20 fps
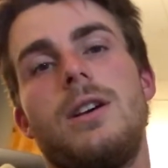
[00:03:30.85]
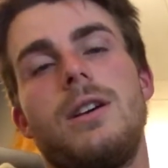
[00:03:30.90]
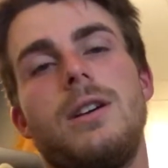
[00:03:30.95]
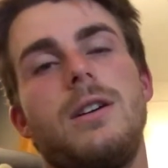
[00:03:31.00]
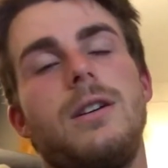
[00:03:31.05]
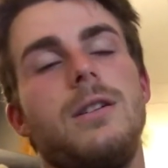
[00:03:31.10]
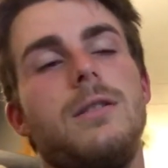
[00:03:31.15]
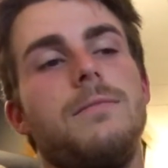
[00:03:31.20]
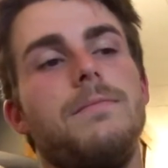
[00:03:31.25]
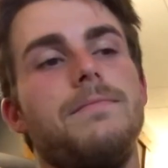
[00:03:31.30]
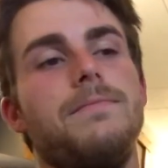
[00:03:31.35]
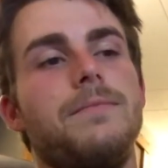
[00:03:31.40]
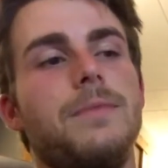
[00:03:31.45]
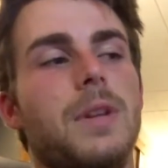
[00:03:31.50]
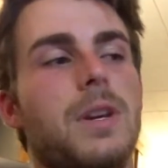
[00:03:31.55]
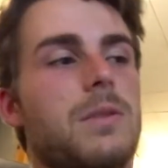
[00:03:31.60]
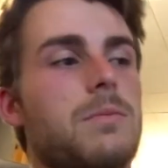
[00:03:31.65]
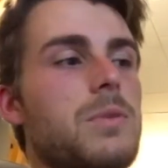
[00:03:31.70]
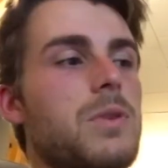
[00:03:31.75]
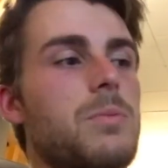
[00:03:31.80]
Um,
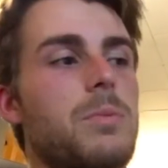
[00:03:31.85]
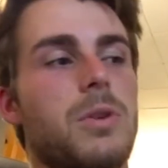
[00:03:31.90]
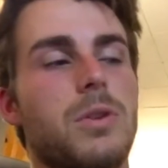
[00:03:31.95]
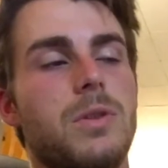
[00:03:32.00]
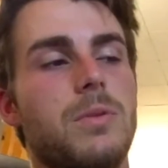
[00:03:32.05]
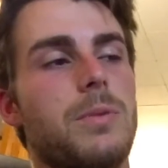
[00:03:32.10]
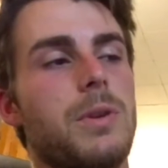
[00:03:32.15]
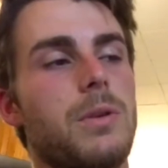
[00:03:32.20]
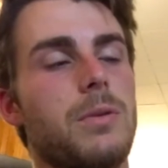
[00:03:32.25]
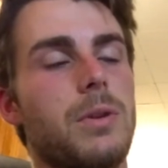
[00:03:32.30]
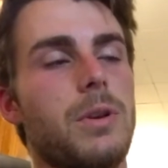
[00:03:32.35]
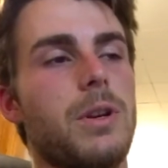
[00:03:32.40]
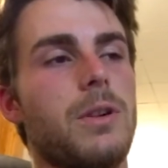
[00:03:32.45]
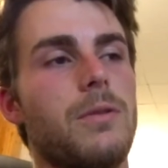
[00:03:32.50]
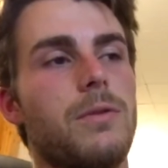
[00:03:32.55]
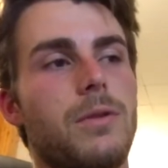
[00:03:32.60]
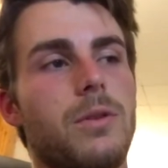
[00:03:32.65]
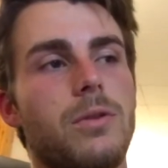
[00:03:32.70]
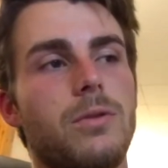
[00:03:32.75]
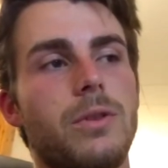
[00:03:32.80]
I'm supposed to be able to get a
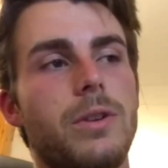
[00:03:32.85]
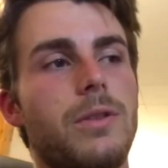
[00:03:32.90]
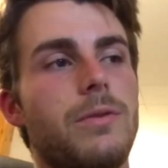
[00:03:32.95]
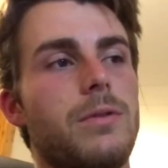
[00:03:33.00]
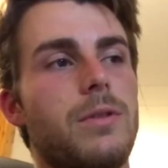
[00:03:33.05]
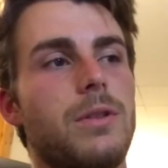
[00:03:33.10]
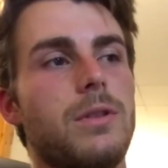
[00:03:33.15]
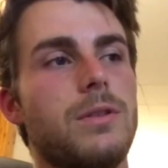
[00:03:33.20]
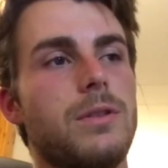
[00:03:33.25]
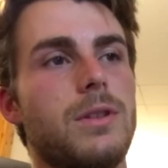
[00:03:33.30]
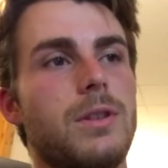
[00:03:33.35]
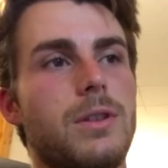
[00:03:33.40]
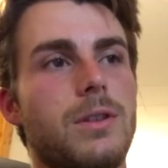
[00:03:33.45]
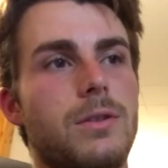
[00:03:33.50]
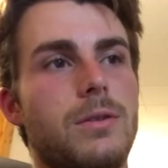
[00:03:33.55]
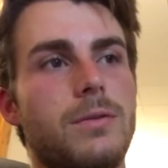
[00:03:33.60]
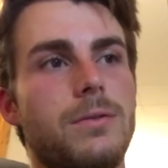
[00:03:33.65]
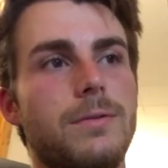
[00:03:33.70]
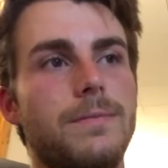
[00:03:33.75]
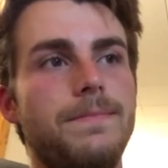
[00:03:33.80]
full refund, so